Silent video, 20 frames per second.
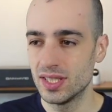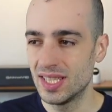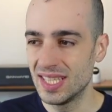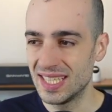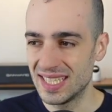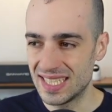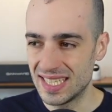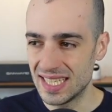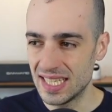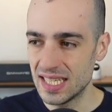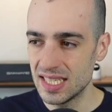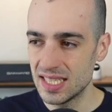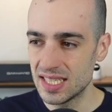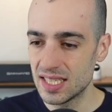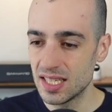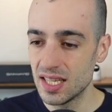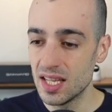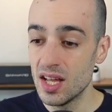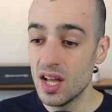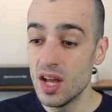this
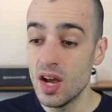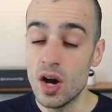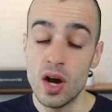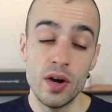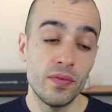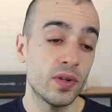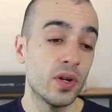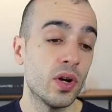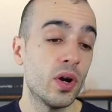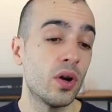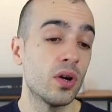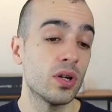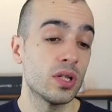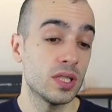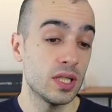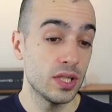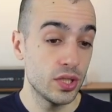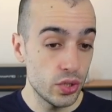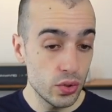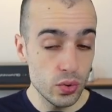is. Of
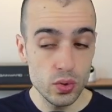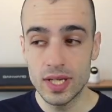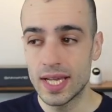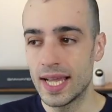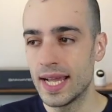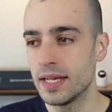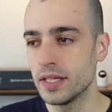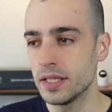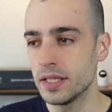course, you can